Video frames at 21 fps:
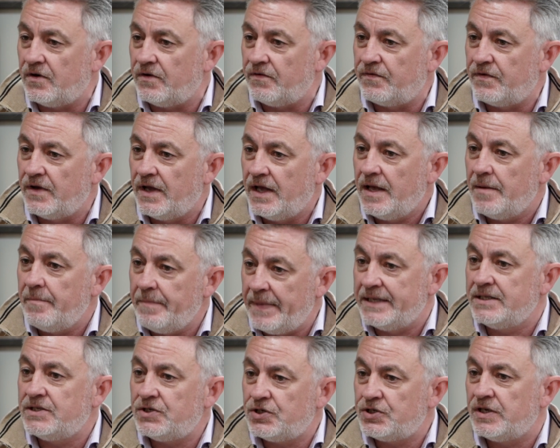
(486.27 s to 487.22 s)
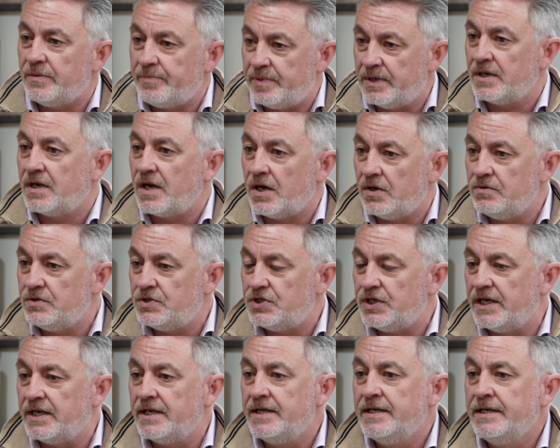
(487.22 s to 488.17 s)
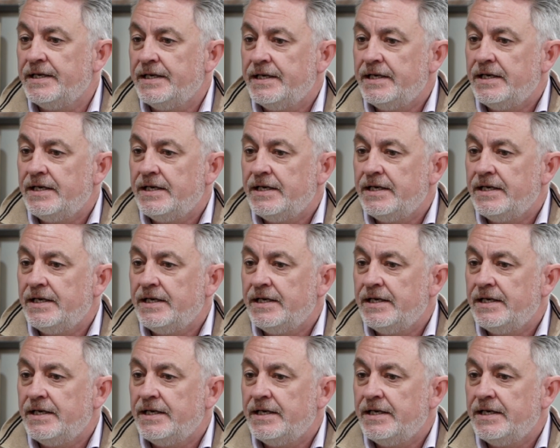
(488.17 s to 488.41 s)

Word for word: of mentorship and coaching